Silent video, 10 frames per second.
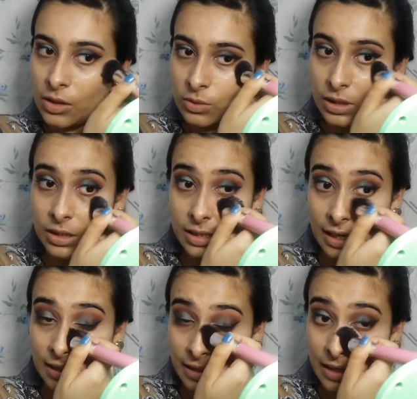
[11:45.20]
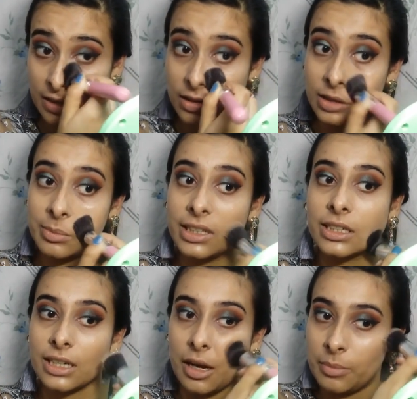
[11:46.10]
Can you see the second layer really built
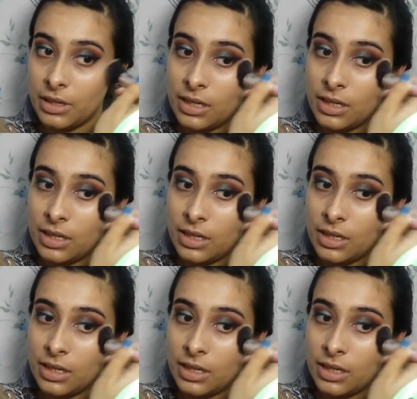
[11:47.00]
it up?